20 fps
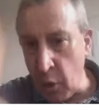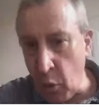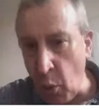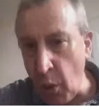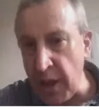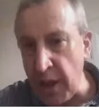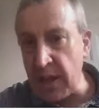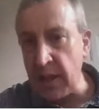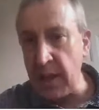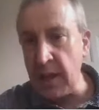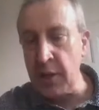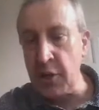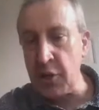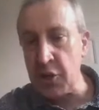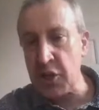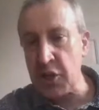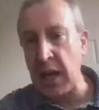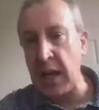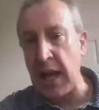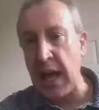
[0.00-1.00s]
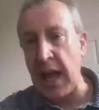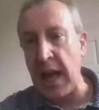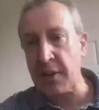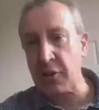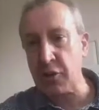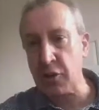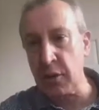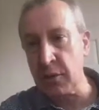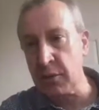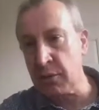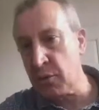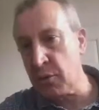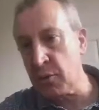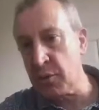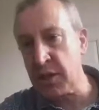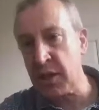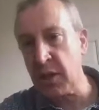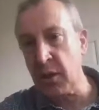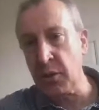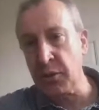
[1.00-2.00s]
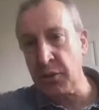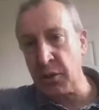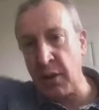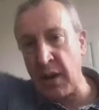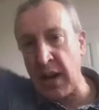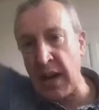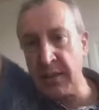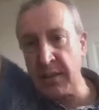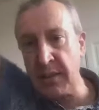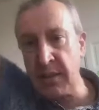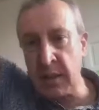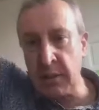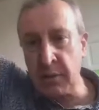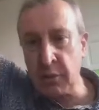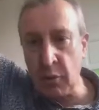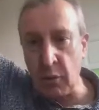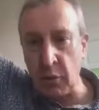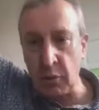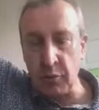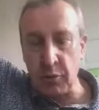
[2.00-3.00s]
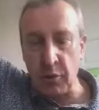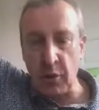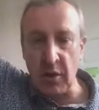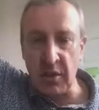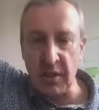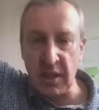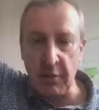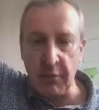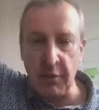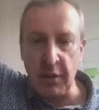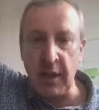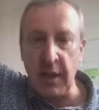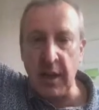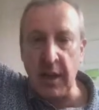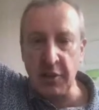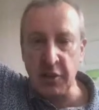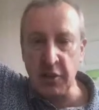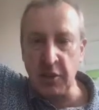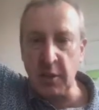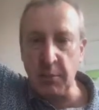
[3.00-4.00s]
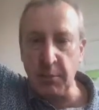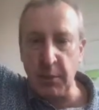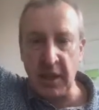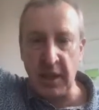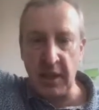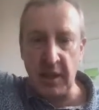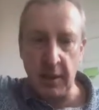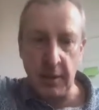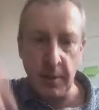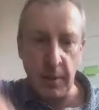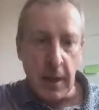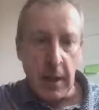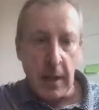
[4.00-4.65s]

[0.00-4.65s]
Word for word: quick initial action you see on the right. The controls are very large in the beginning.